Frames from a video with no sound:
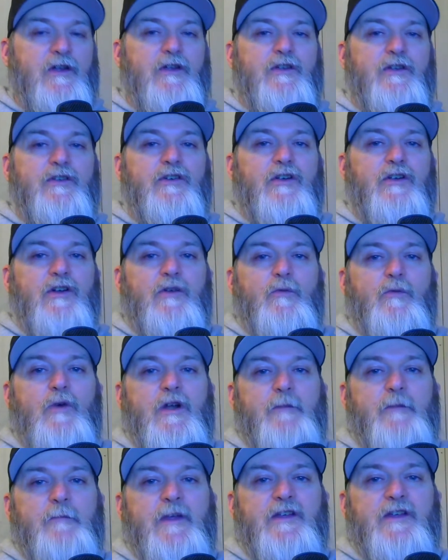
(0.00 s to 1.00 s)
you're going to want
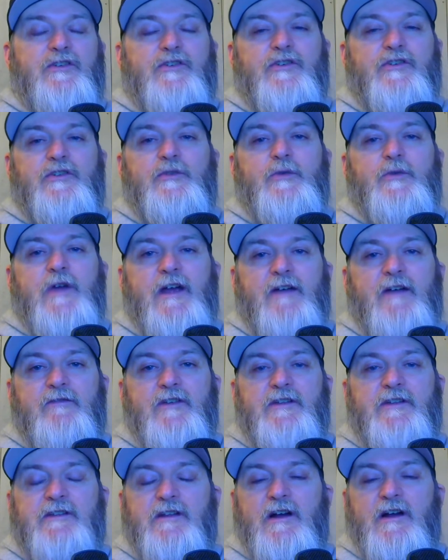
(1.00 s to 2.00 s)
to make sure you have a
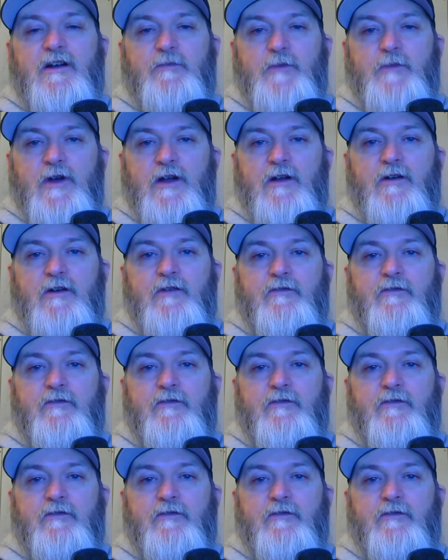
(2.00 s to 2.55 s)
stockpile